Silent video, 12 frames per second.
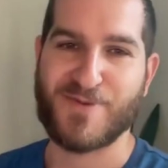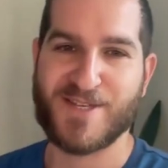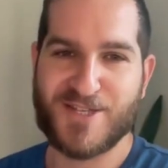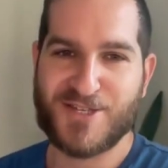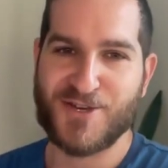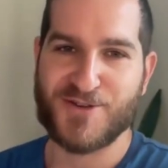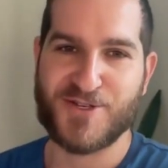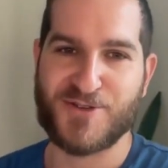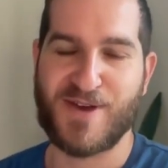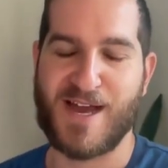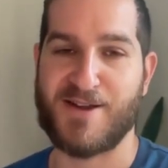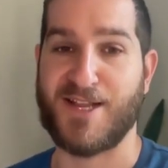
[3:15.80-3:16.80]
We just showed
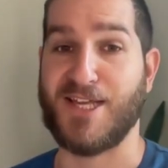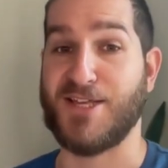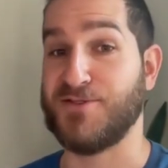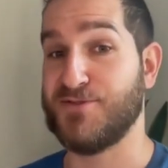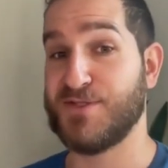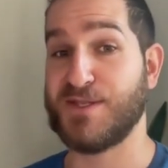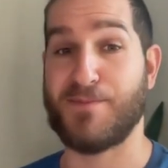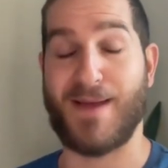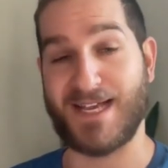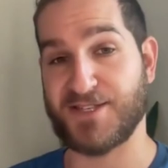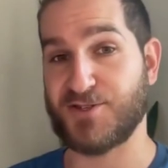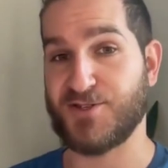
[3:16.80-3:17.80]
you how to use
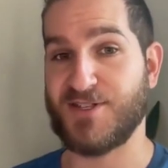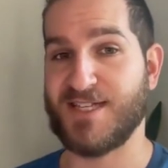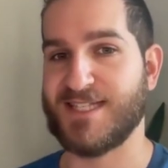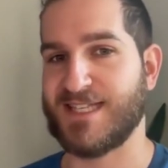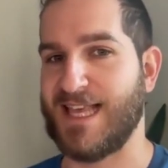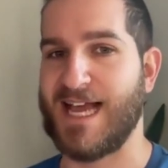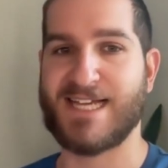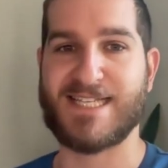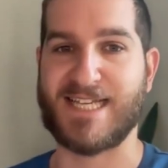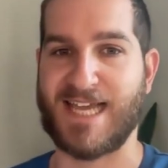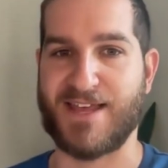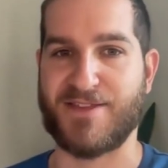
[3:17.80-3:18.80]
Magical and Slack
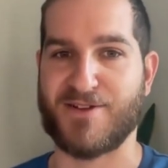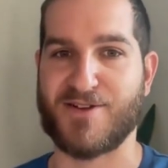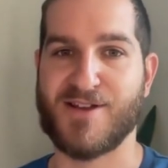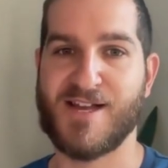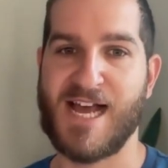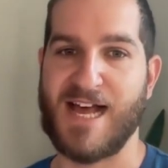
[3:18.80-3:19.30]
together,